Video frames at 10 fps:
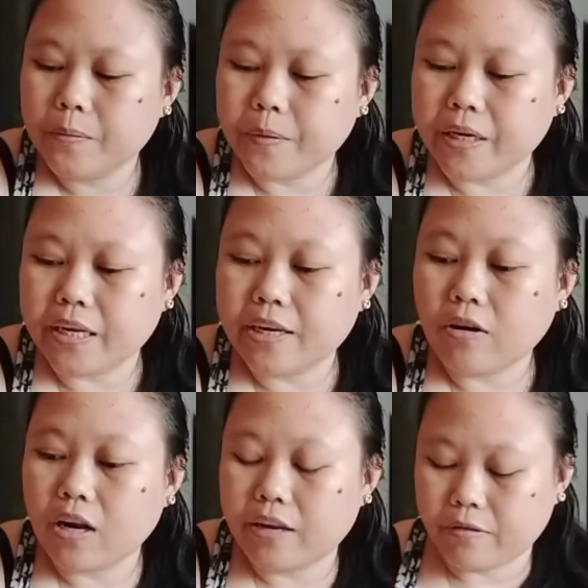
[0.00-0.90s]
We need
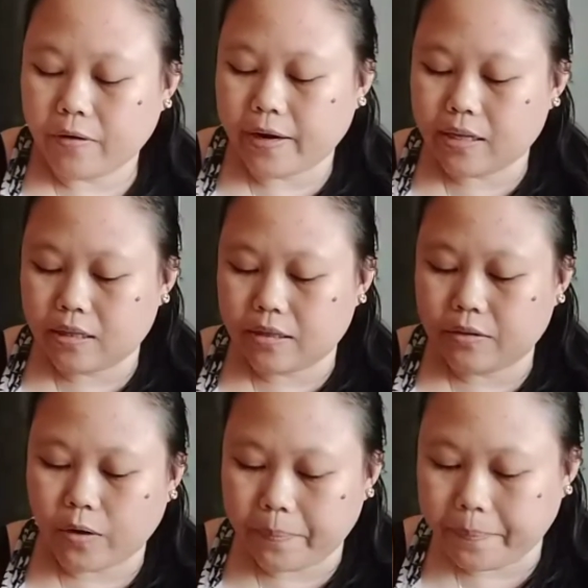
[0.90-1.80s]
olive oil
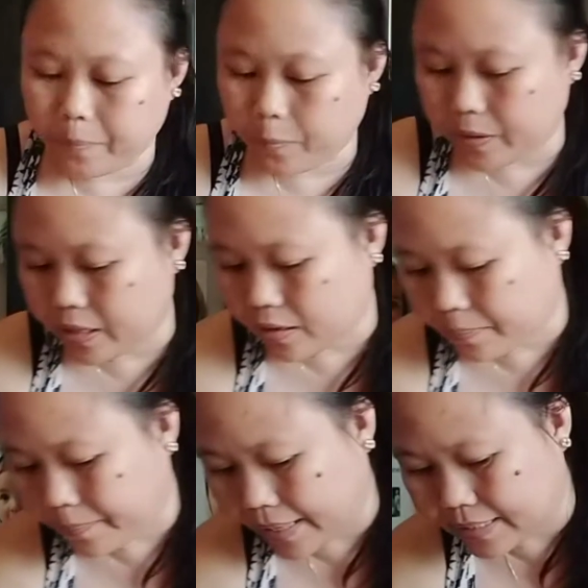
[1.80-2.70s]
with the
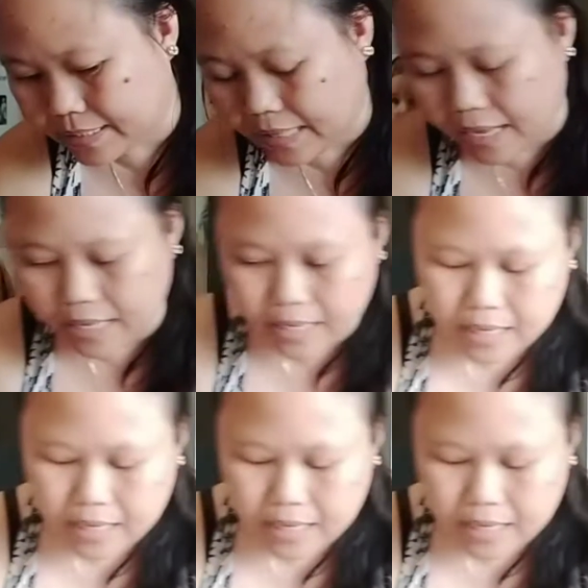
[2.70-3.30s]
pasta.